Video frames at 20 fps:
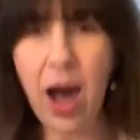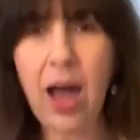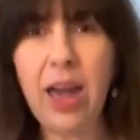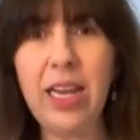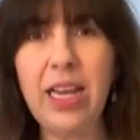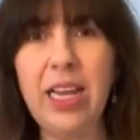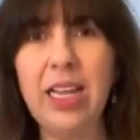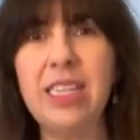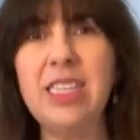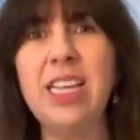
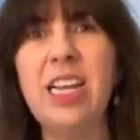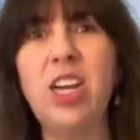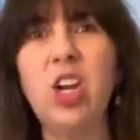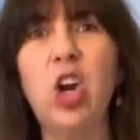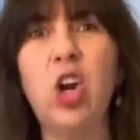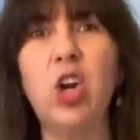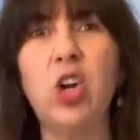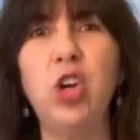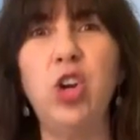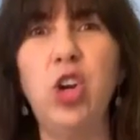body, it's in
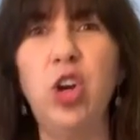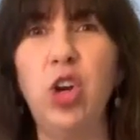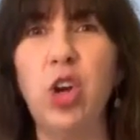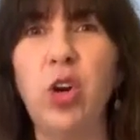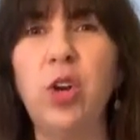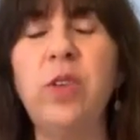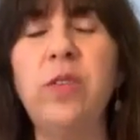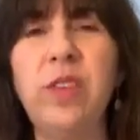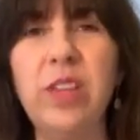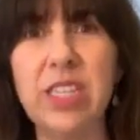her
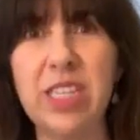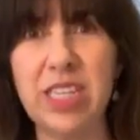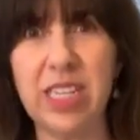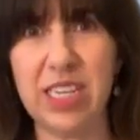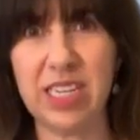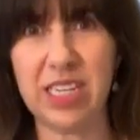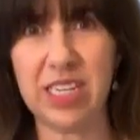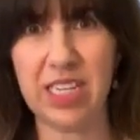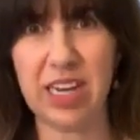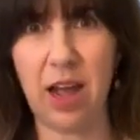nervous
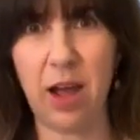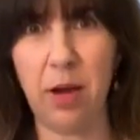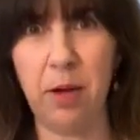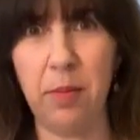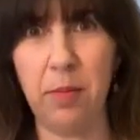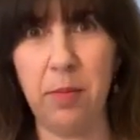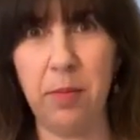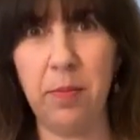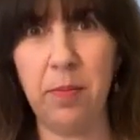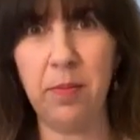
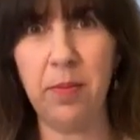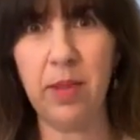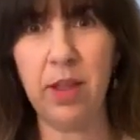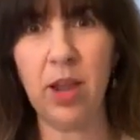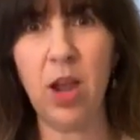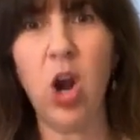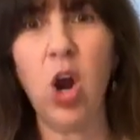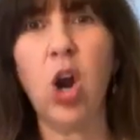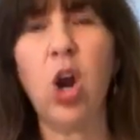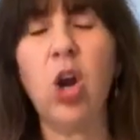system
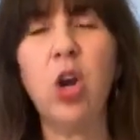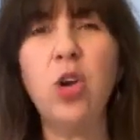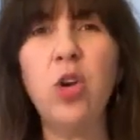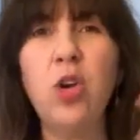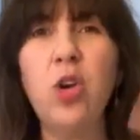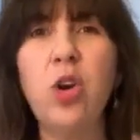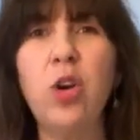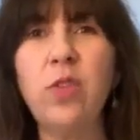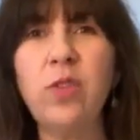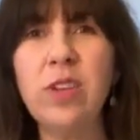her
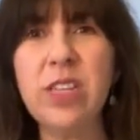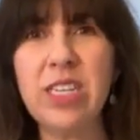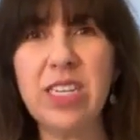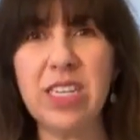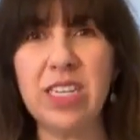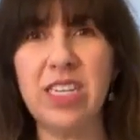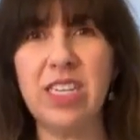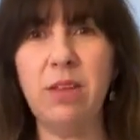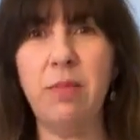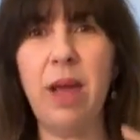nervous
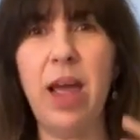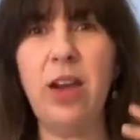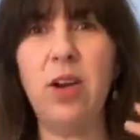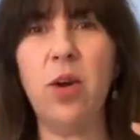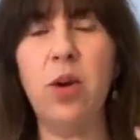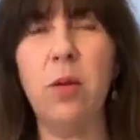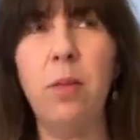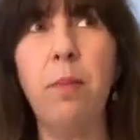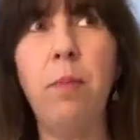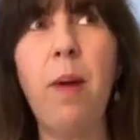system
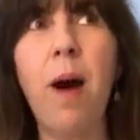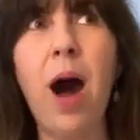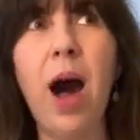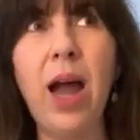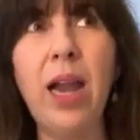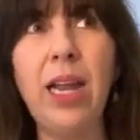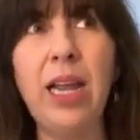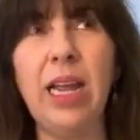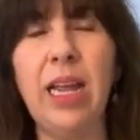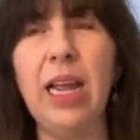and her
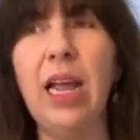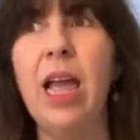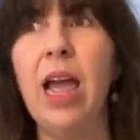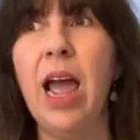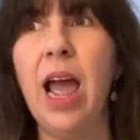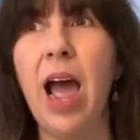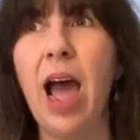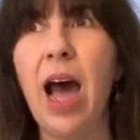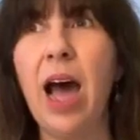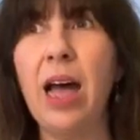body
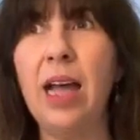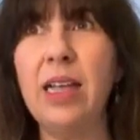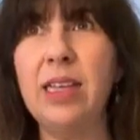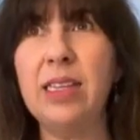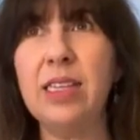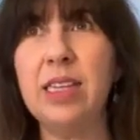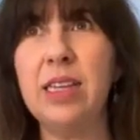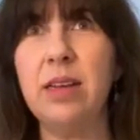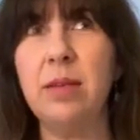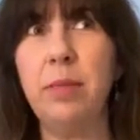
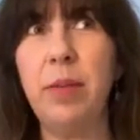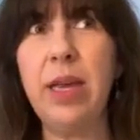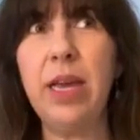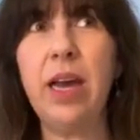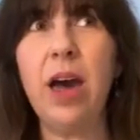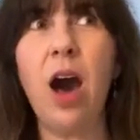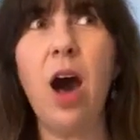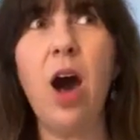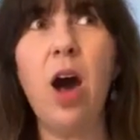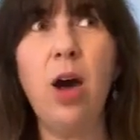has
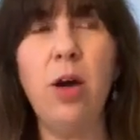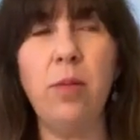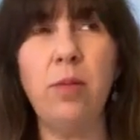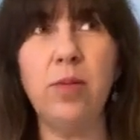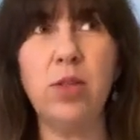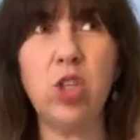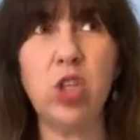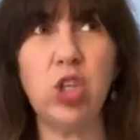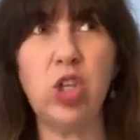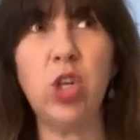
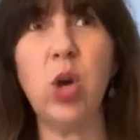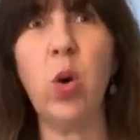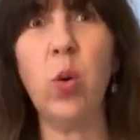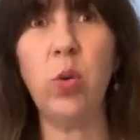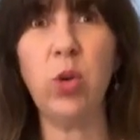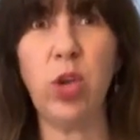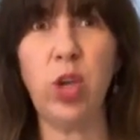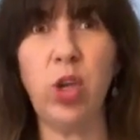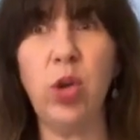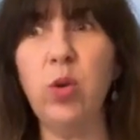become
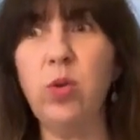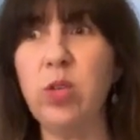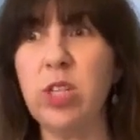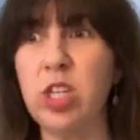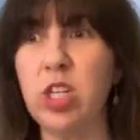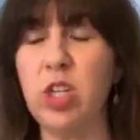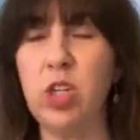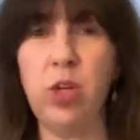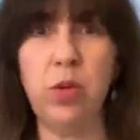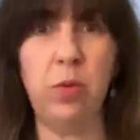so
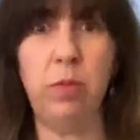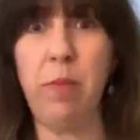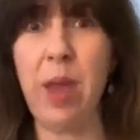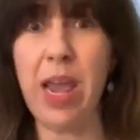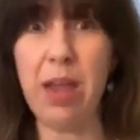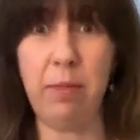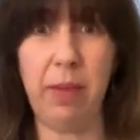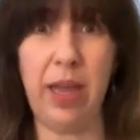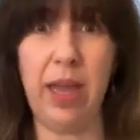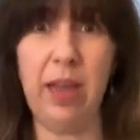used to,
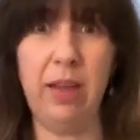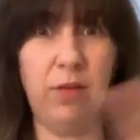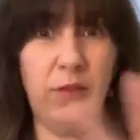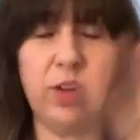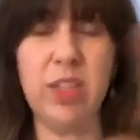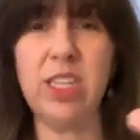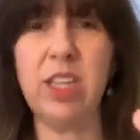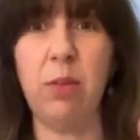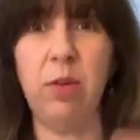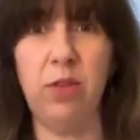maybe
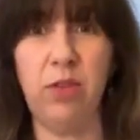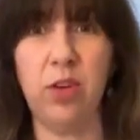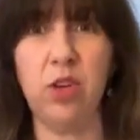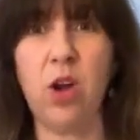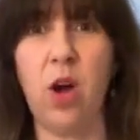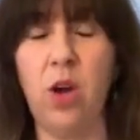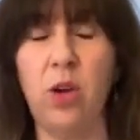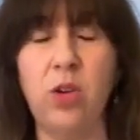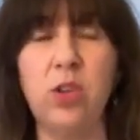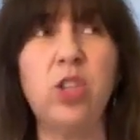for some of your
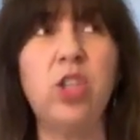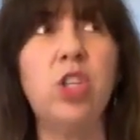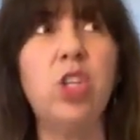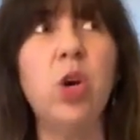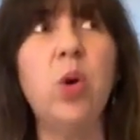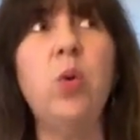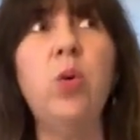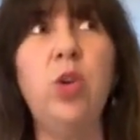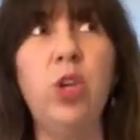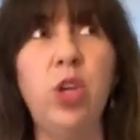daughters,
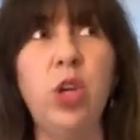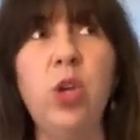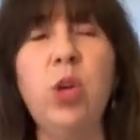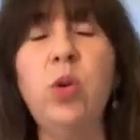so